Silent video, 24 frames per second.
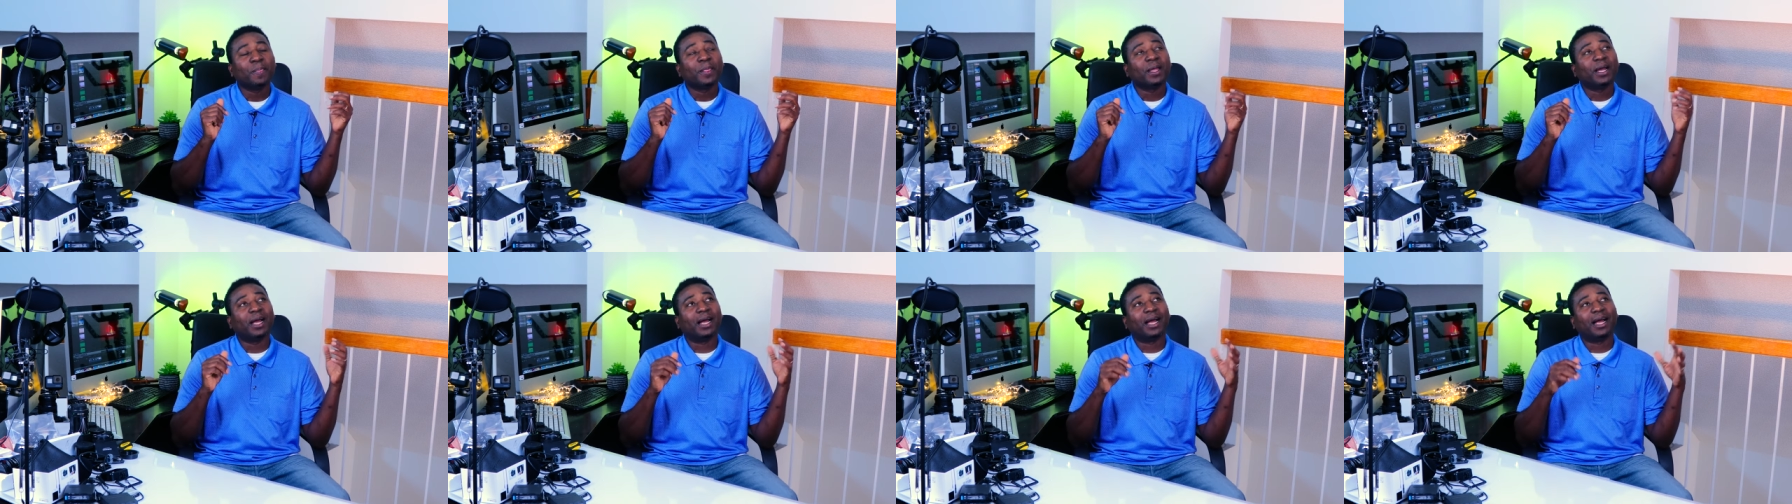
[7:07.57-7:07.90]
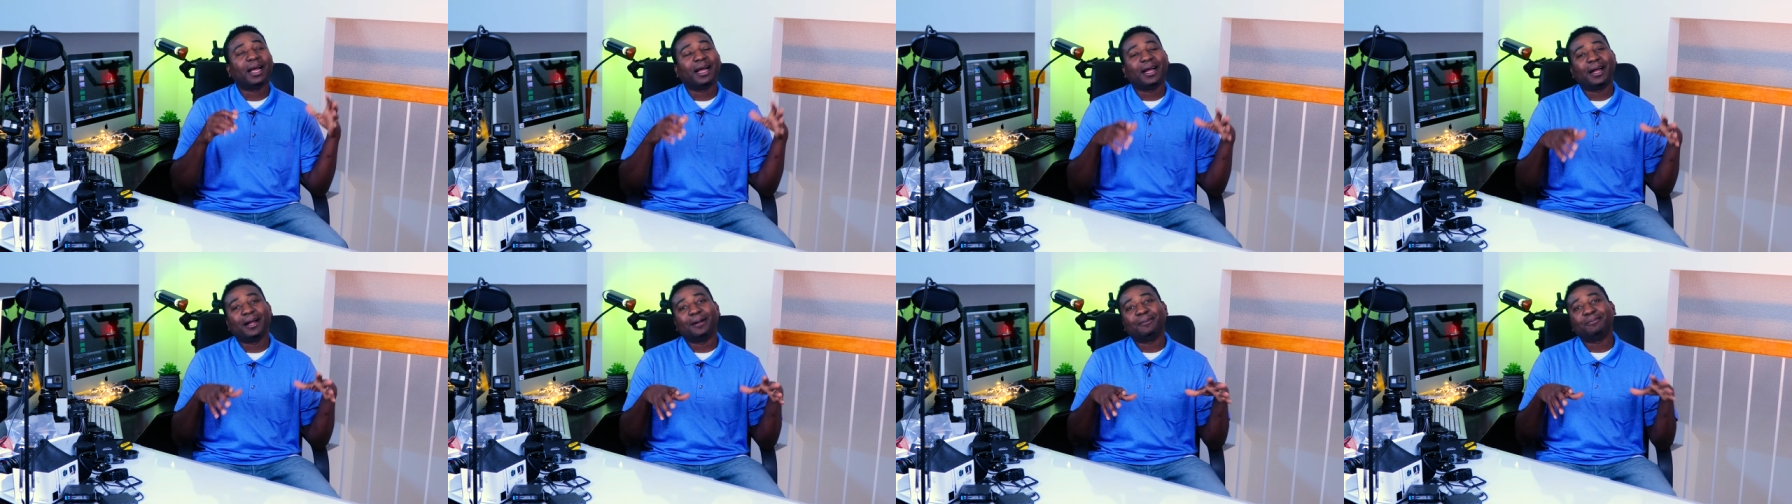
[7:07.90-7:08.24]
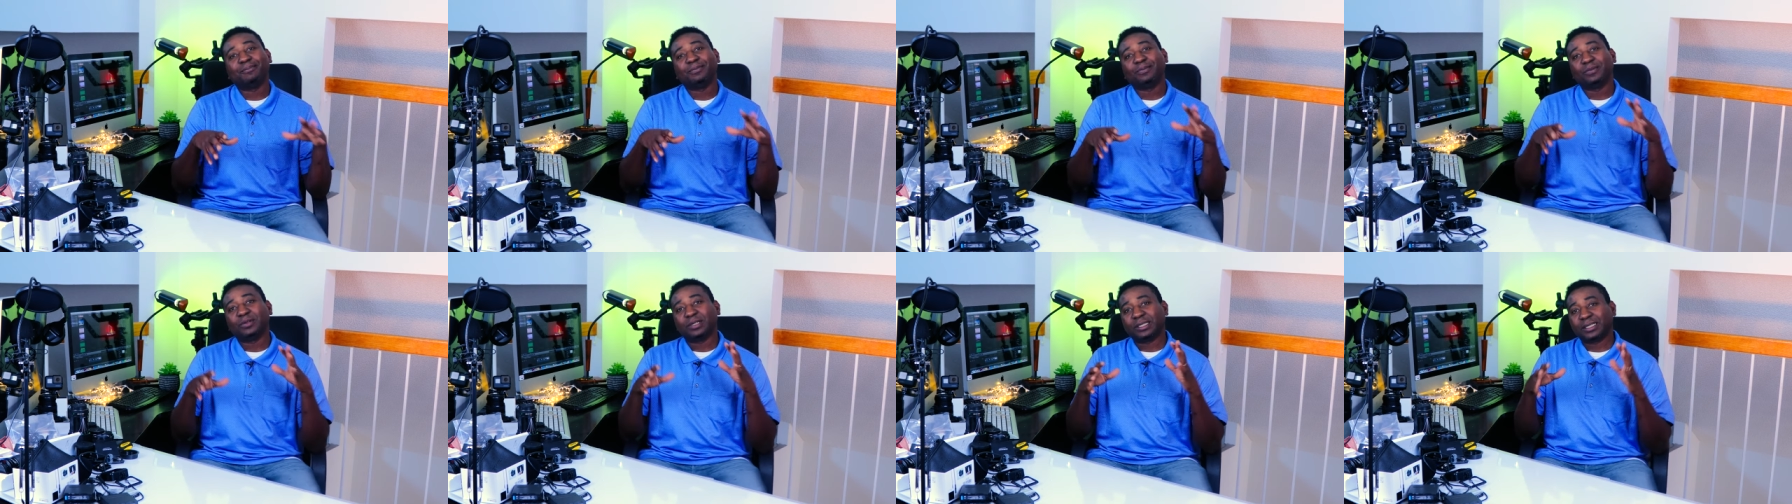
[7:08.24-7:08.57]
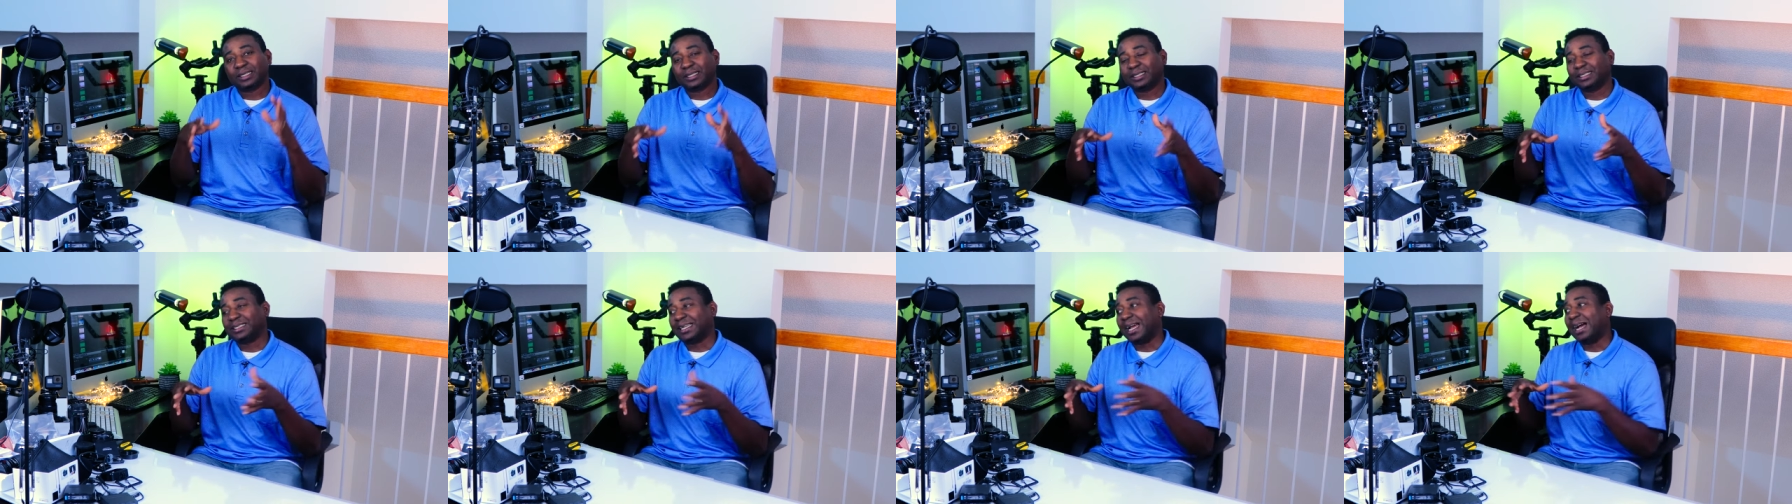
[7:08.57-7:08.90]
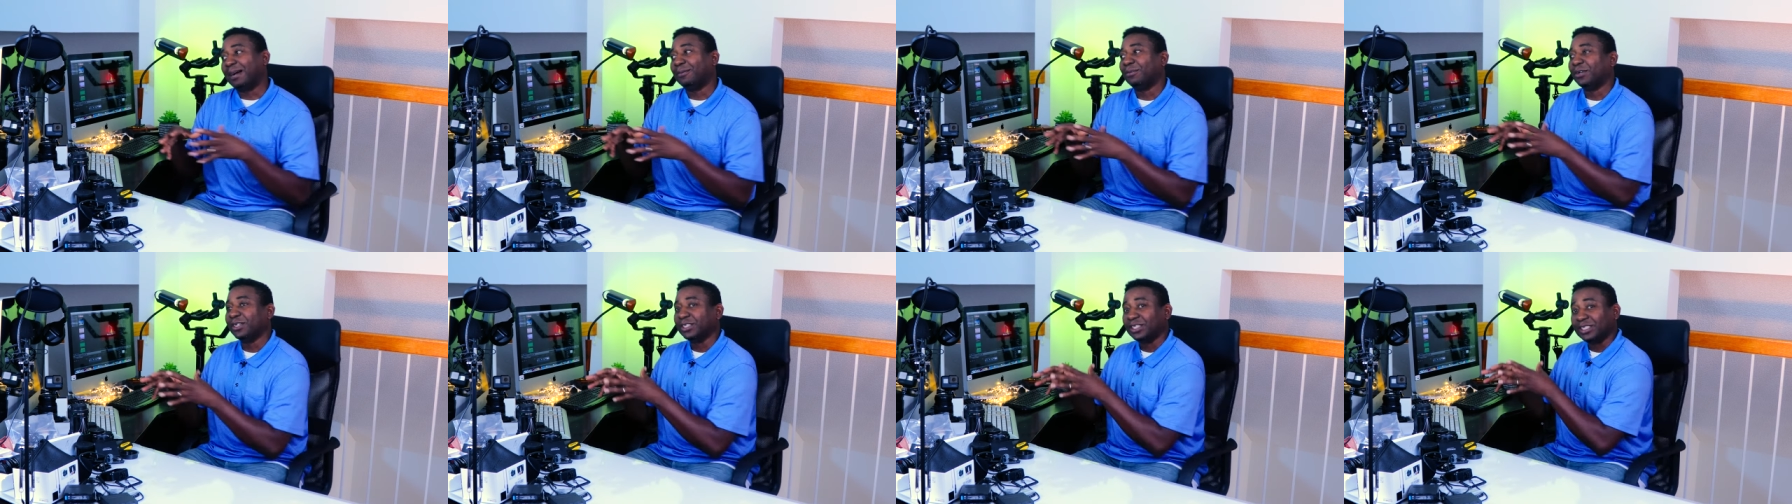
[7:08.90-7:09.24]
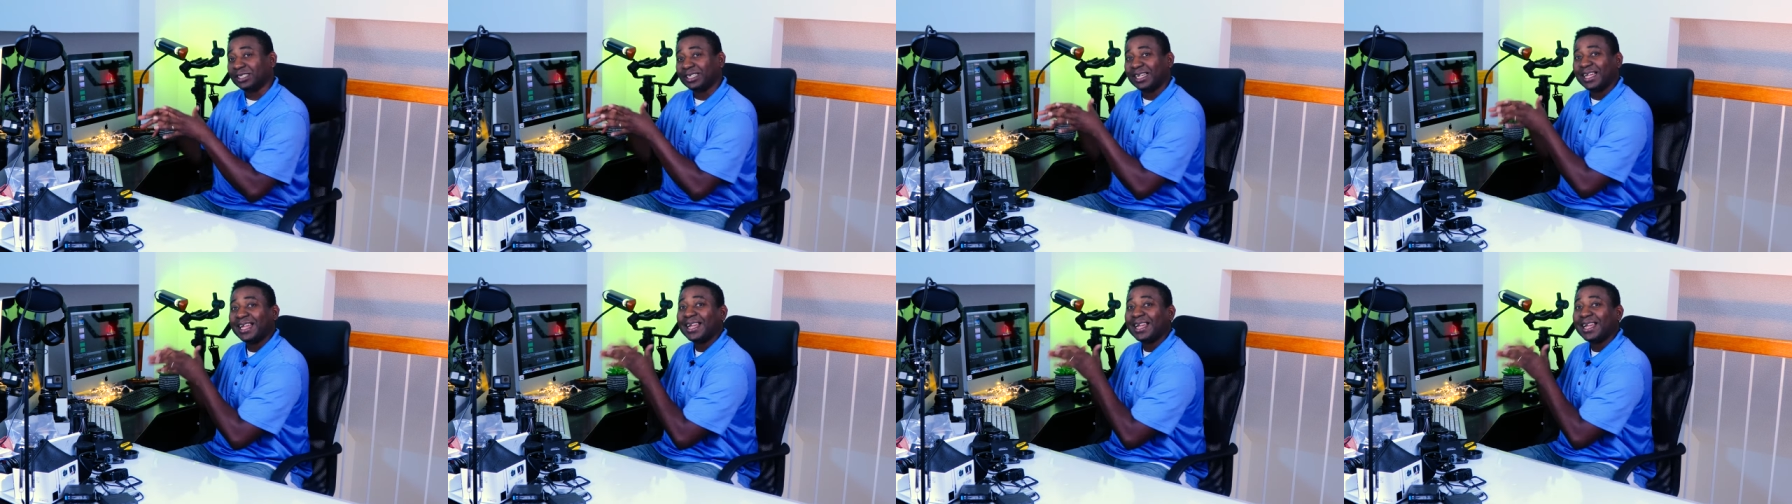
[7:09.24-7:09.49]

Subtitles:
that was